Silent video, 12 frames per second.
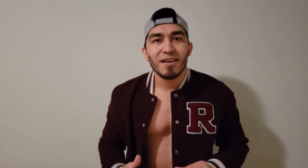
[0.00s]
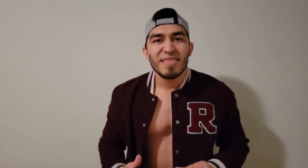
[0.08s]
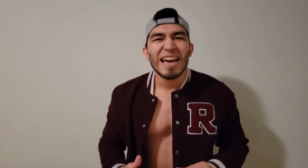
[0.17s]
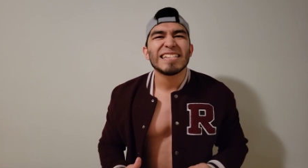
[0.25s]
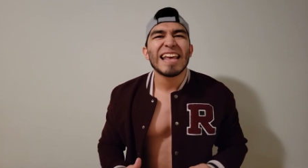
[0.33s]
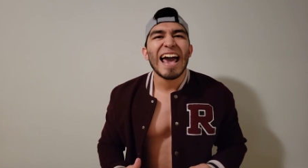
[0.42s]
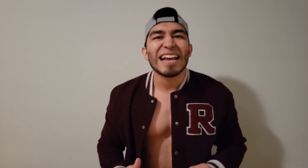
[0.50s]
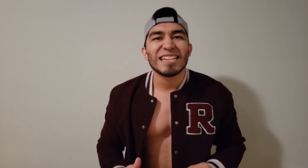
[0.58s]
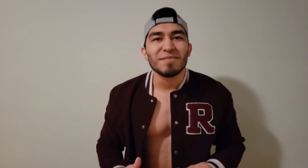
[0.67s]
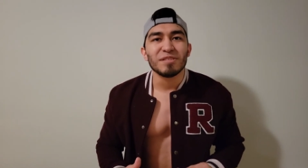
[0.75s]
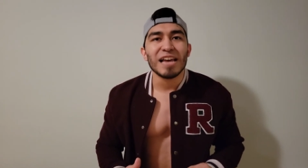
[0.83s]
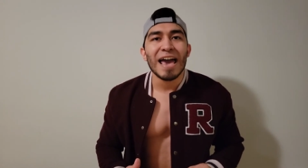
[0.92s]
that tag
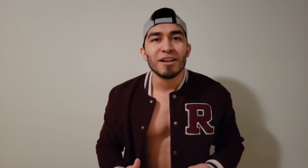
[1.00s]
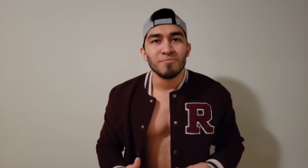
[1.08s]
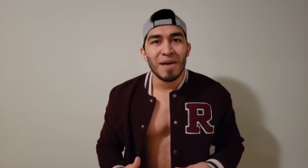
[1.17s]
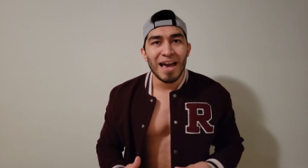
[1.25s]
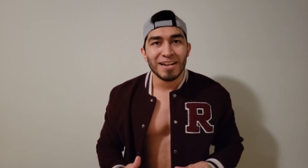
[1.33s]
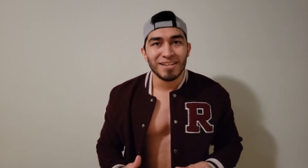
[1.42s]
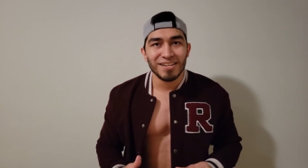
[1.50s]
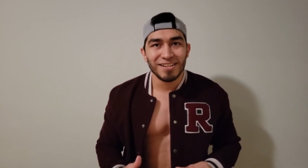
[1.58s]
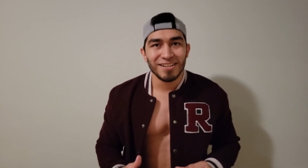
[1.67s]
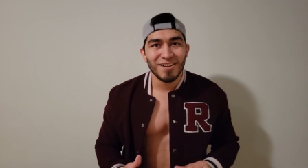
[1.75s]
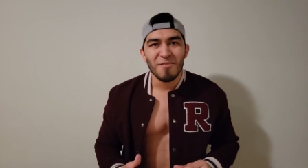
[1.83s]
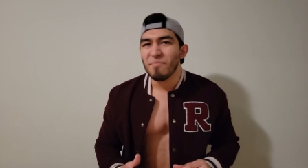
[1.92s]
team title match.
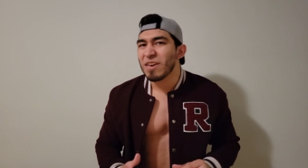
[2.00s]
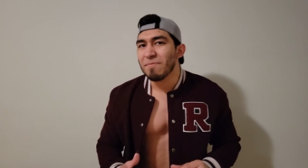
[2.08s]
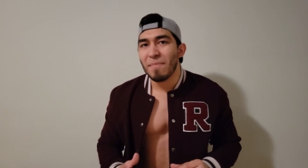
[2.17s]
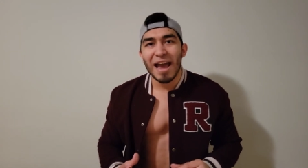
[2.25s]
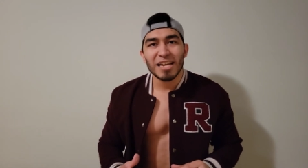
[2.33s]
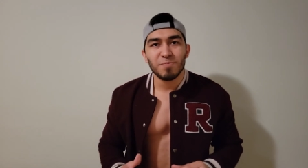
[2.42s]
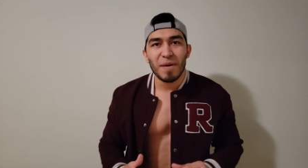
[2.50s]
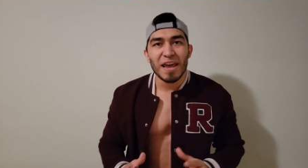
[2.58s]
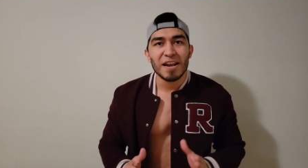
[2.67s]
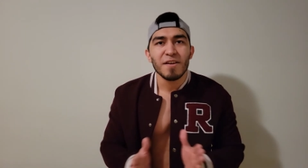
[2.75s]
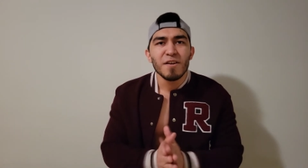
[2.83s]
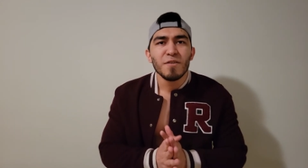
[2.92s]
Me and Max
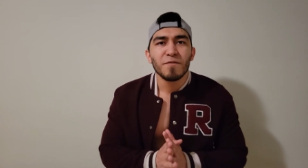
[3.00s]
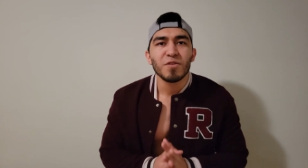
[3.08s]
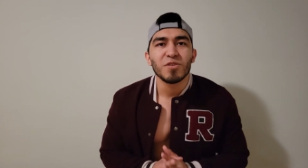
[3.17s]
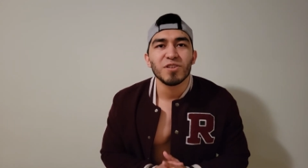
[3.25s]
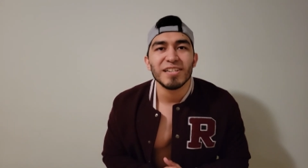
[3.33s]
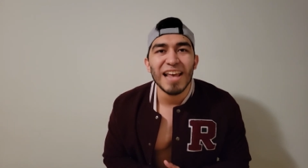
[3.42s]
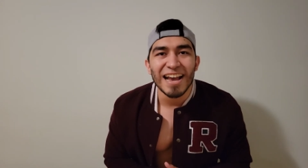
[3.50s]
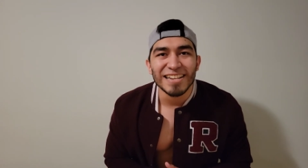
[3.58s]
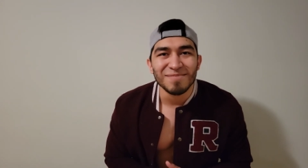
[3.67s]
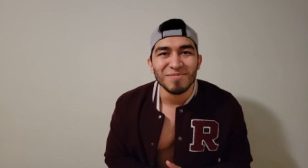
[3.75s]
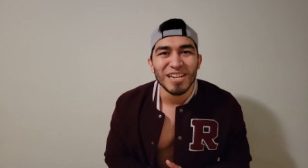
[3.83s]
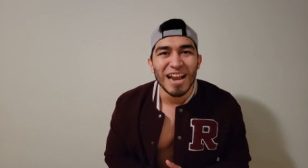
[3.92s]
Spain, future tag
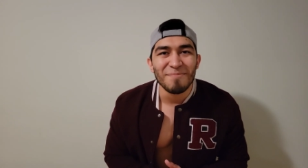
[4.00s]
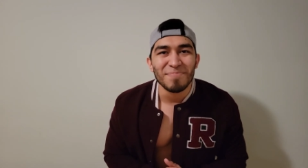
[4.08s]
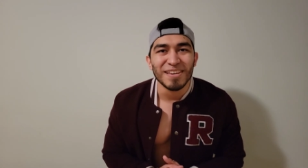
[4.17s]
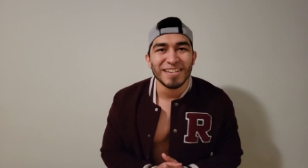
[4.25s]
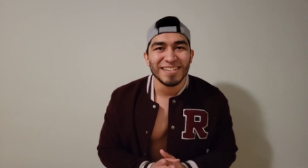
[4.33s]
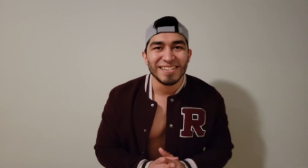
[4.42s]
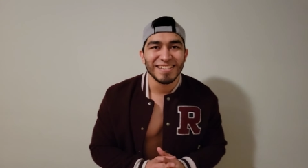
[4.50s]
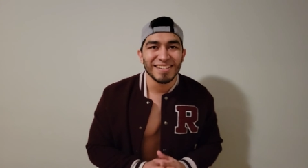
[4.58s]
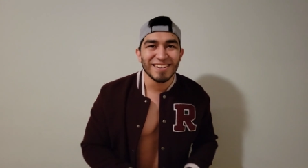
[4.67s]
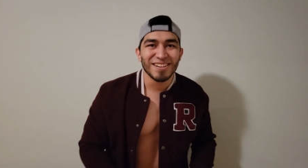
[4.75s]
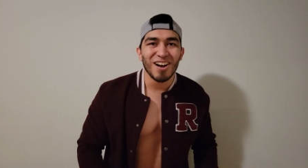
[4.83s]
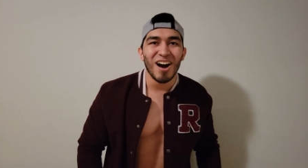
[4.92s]
team champions.
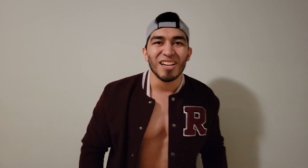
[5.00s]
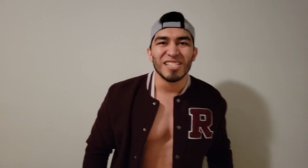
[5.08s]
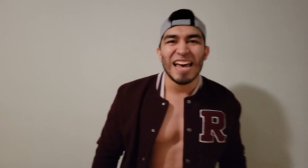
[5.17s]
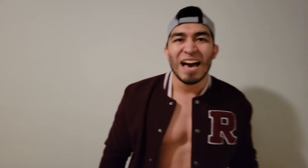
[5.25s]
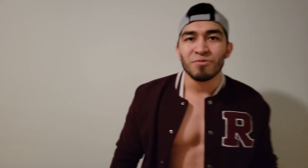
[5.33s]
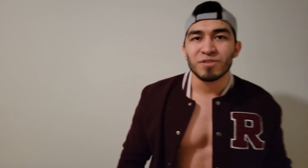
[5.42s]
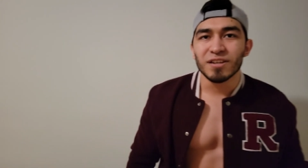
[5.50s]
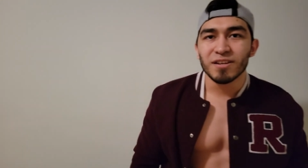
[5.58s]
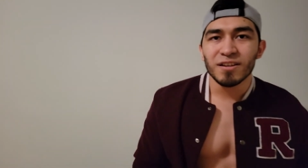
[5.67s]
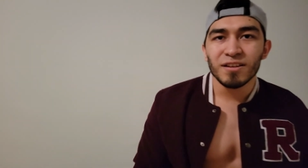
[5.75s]
Cause out.